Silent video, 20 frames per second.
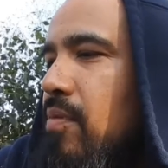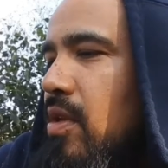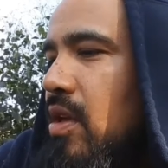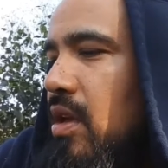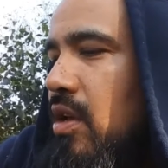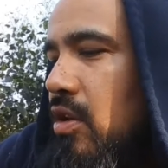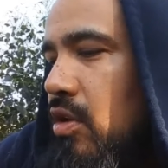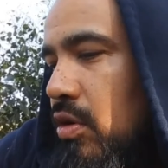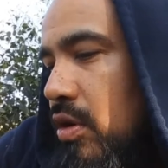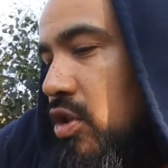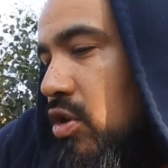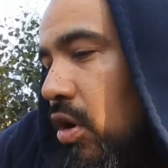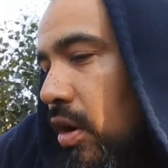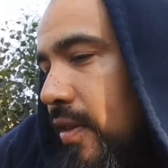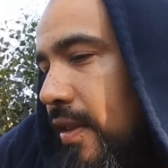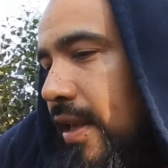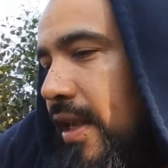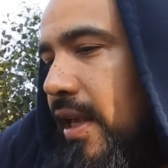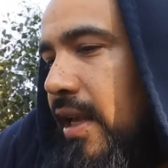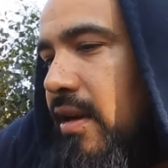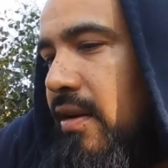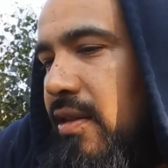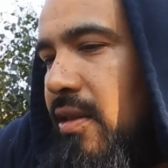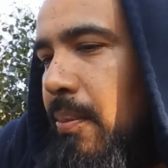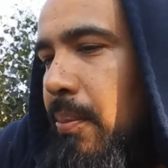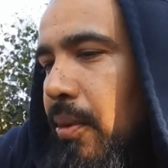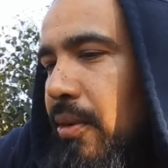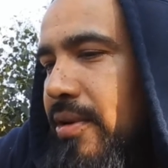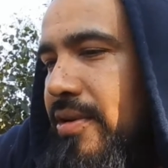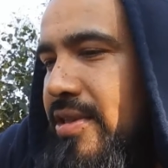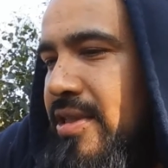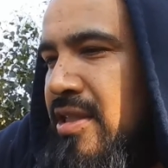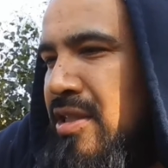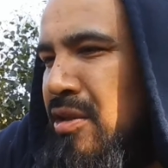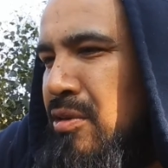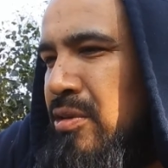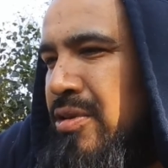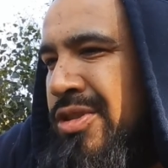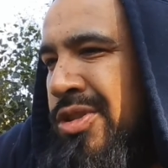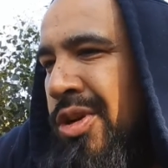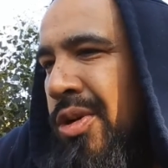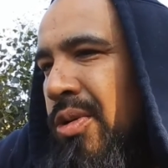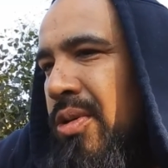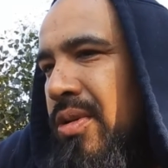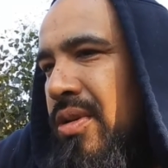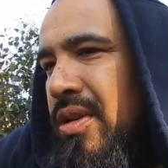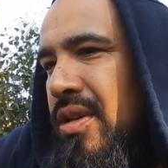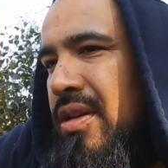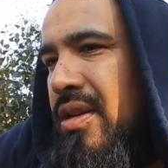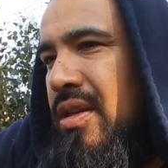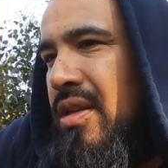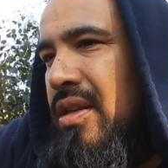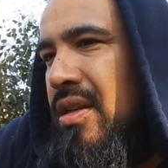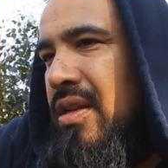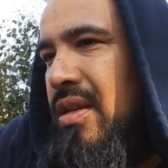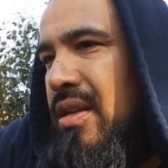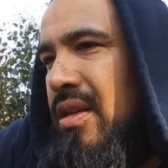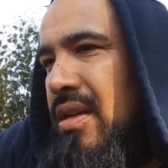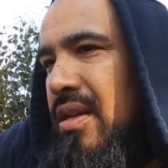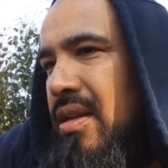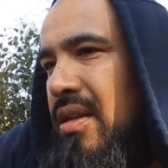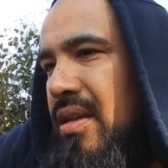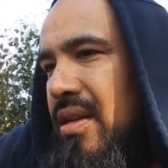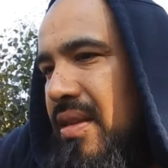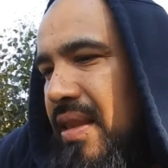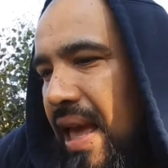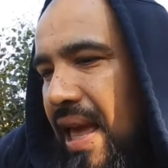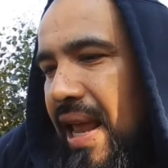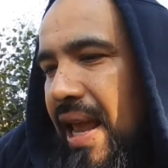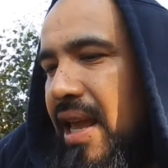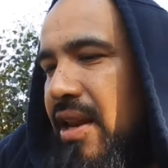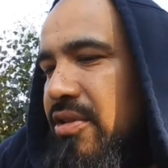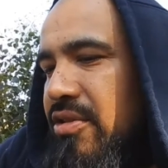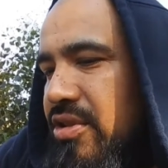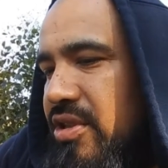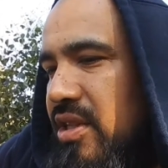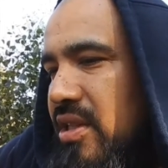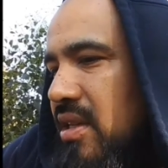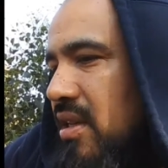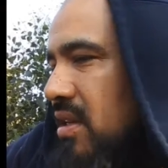It's called the king of the birds too, so that energy,